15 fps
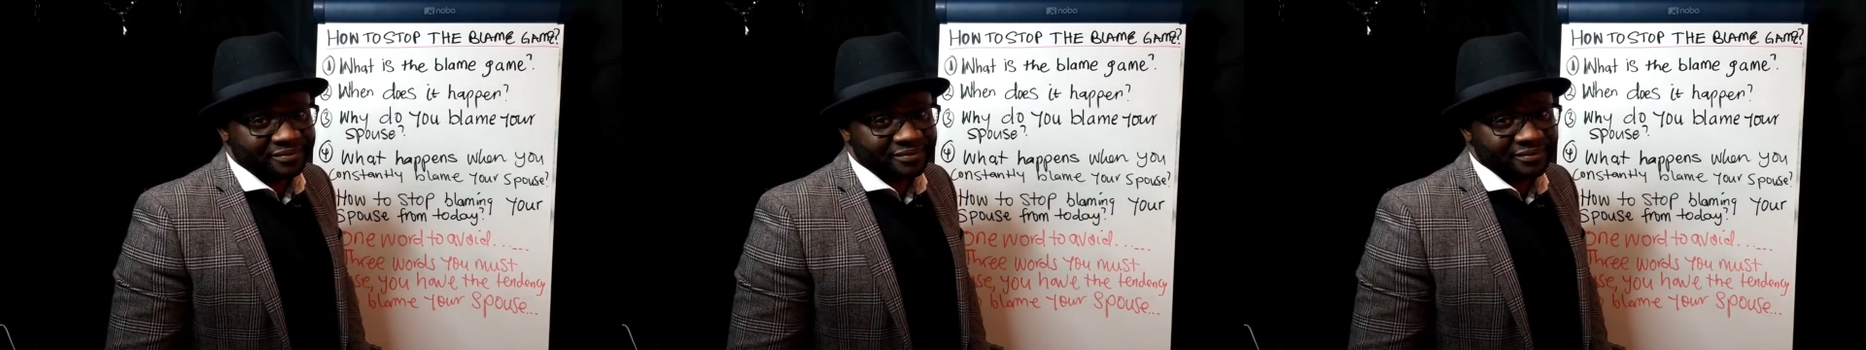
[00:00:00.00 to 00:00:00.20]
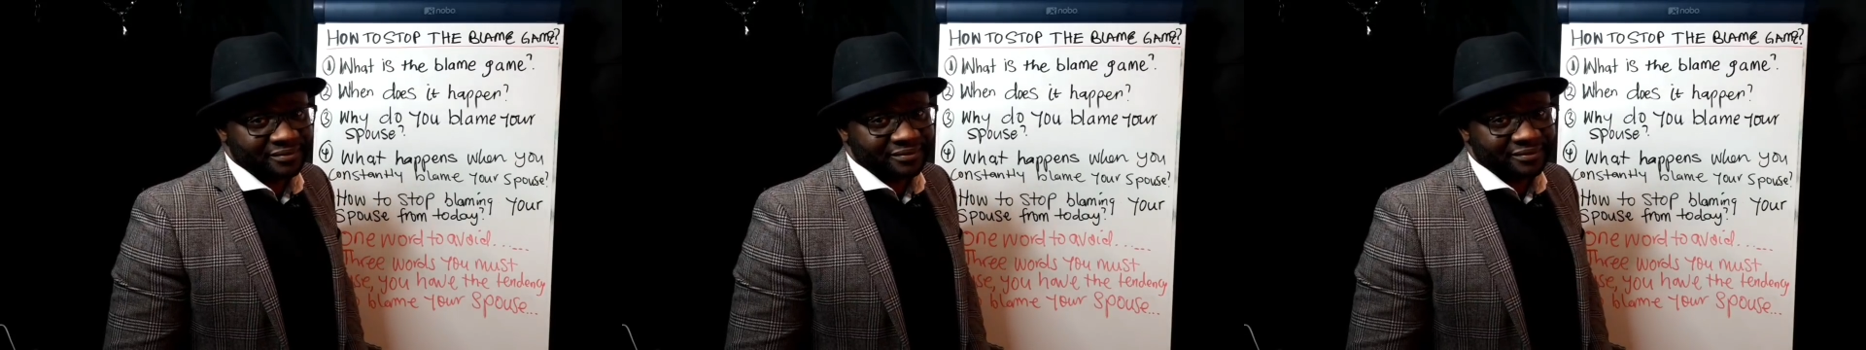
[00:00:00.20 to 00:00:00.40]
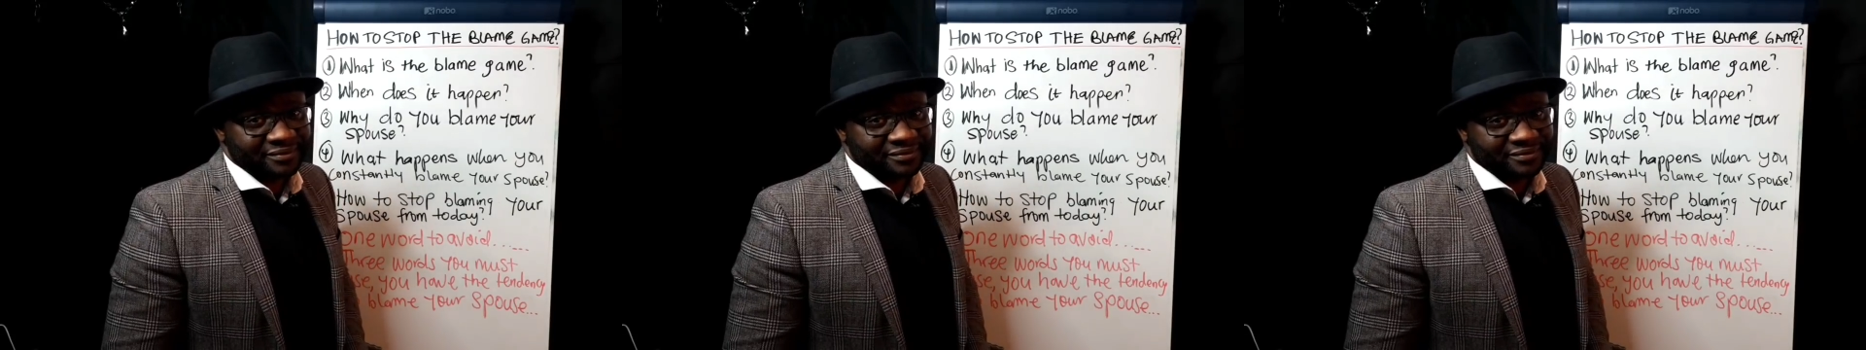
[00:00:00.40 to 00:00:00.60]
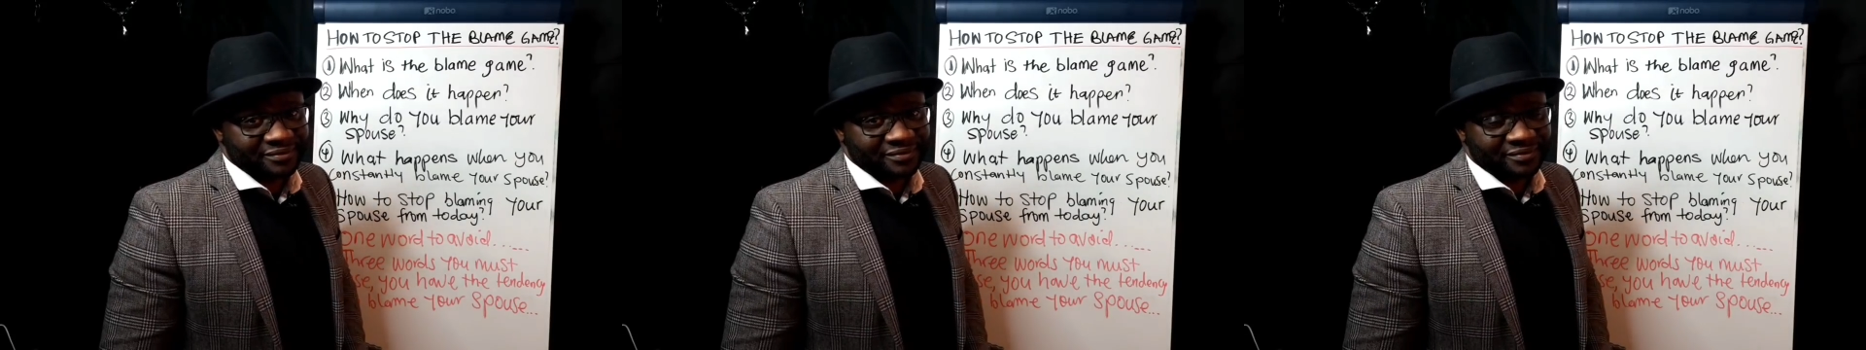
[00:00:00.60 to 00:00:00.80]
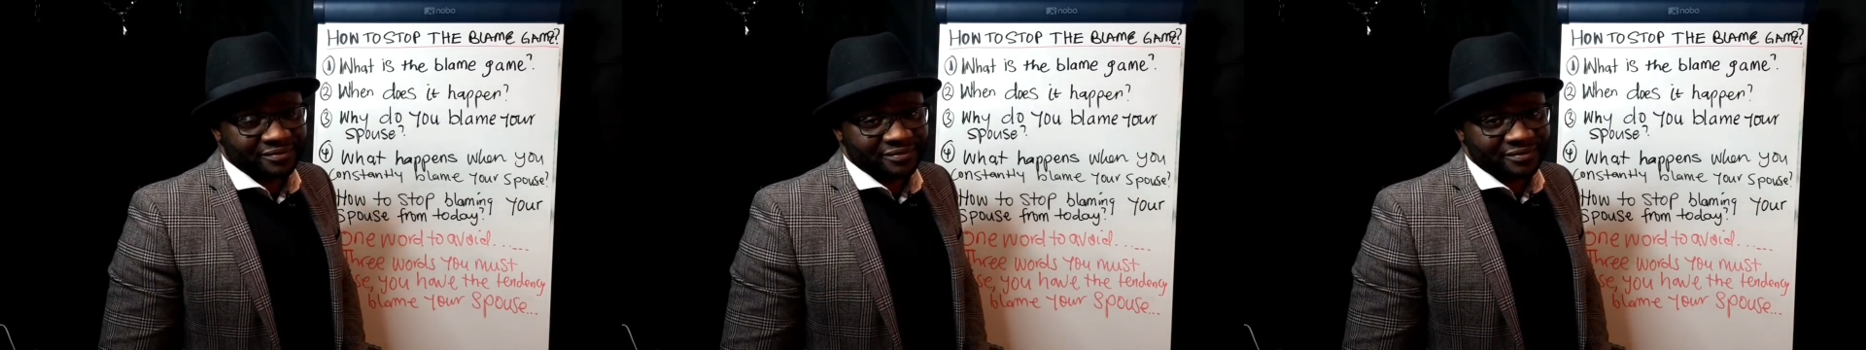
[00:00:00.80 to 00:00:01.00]

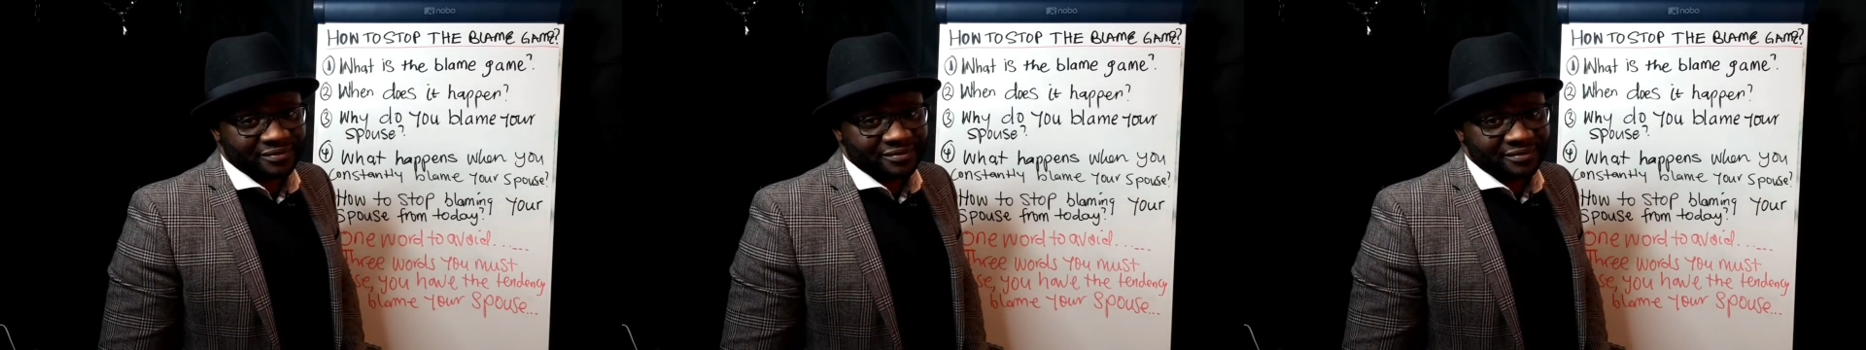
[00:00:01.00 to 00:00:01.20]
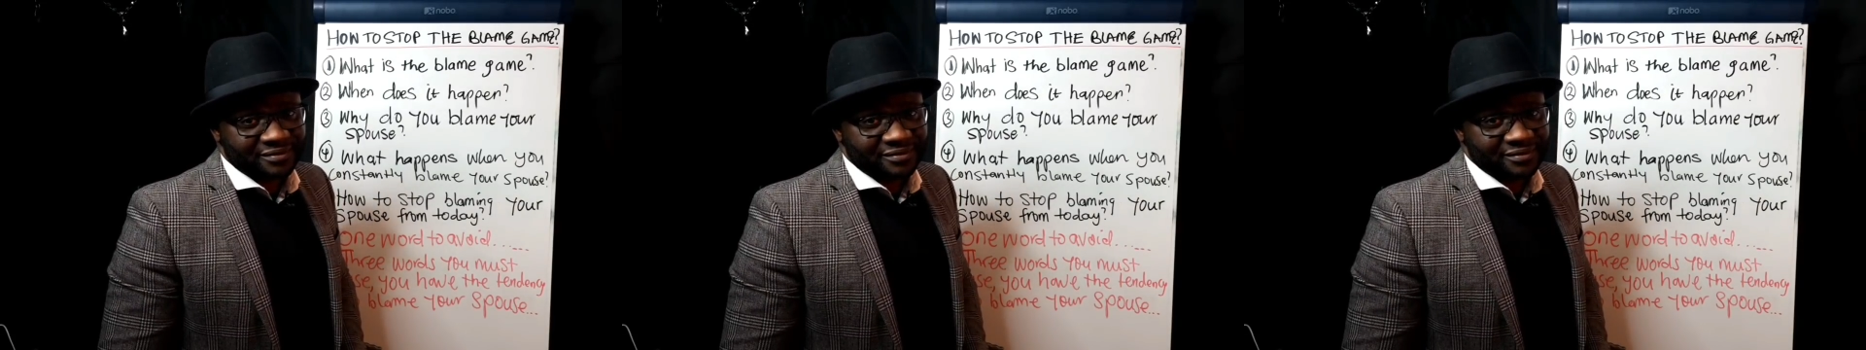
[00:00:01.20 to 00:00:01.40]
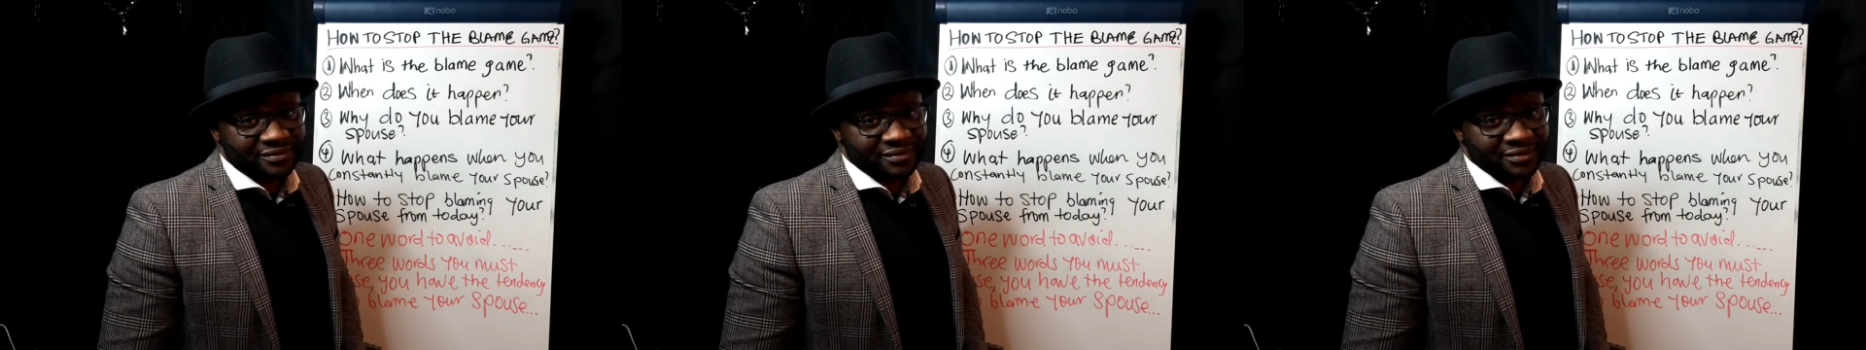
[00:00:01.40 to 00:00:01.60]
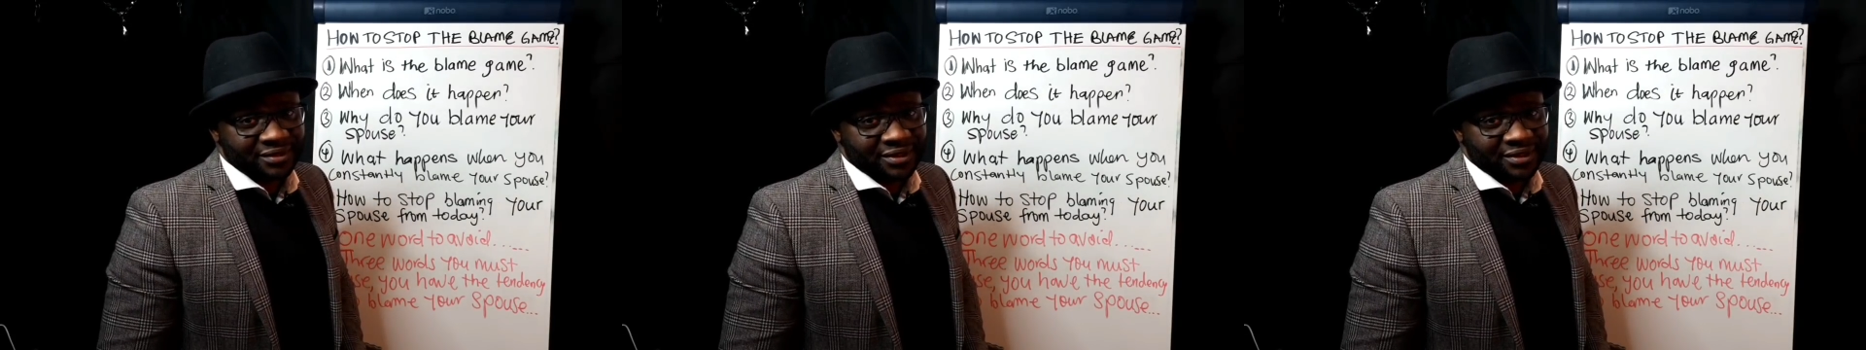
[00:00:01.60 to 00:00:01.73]
Nothing is said.